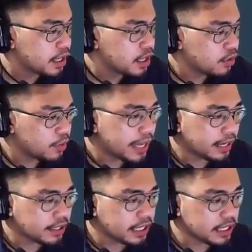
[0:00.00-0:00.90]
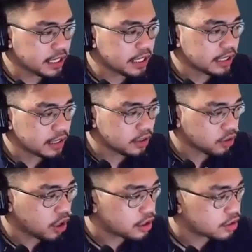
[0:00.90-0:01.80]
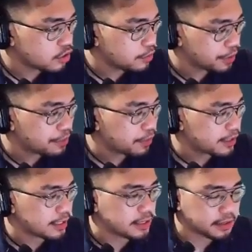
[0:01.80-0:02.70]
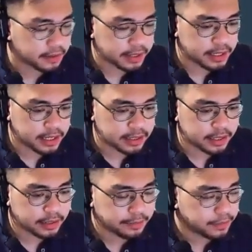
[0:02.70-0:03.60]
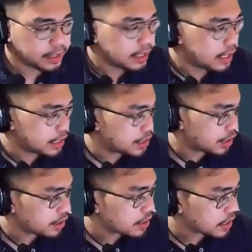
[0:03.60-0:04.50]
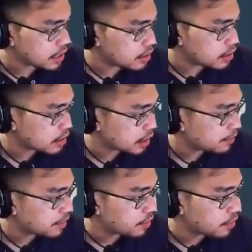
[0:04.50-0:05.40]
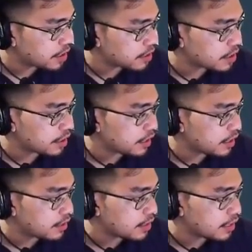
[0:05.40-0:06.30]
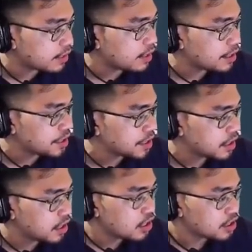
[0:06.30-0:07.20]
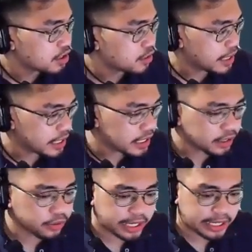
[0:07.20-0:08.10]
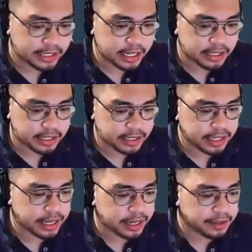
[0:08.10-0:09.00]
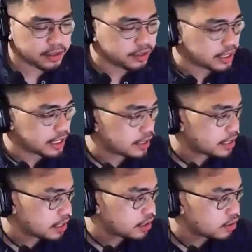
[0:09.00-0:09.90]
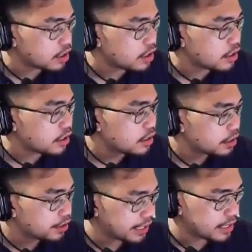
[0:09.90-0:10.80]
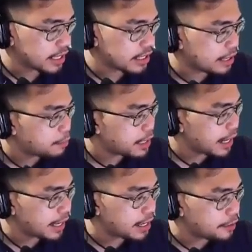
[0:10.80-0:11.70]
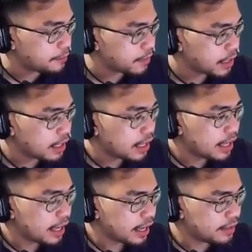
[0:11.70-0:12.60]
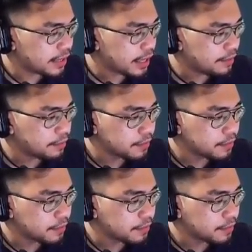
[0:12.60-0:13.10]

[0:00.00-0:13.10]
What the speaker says: we actually need to also pre-process the data. As you can see, some of the words are not in English, so we need to translate it again using the Google Translate API, and then